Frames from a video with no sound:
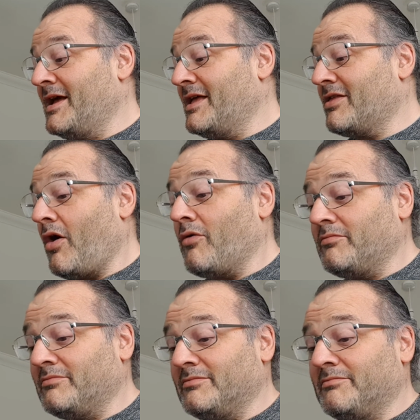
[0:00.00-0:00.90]
So
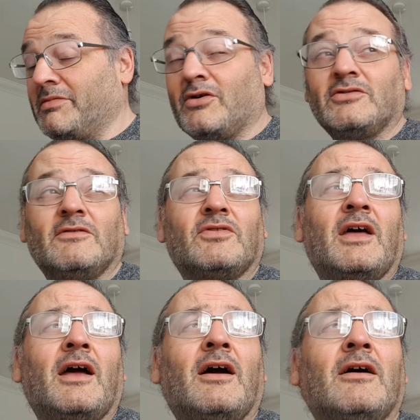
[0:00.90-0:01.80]
because of
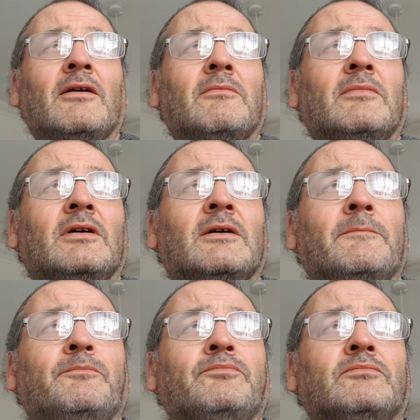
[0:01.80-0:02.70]
that,
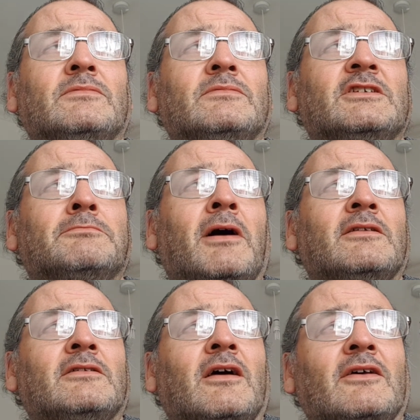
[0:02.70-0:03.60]
despite
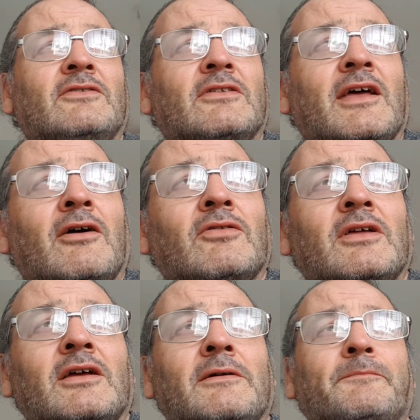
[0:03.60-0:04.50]
the nice day out
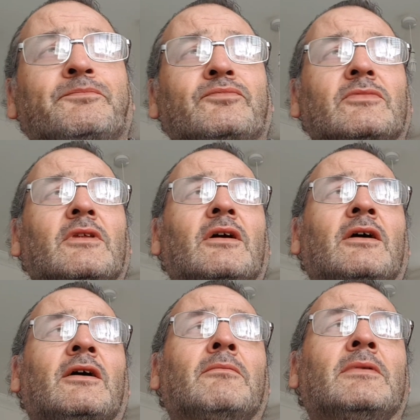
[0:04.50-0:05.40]
there,
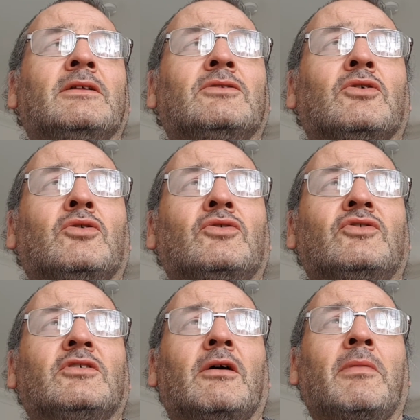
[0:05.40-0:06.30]

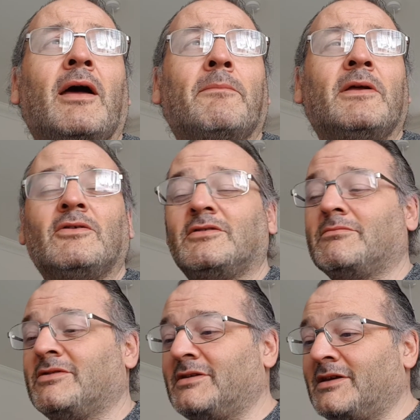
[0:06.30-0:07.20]
indoors. I'm happy because I'm
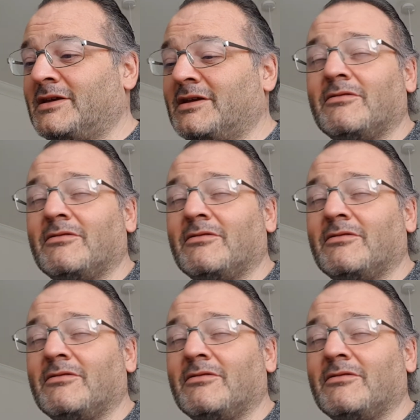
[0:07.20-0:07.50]
sitting here,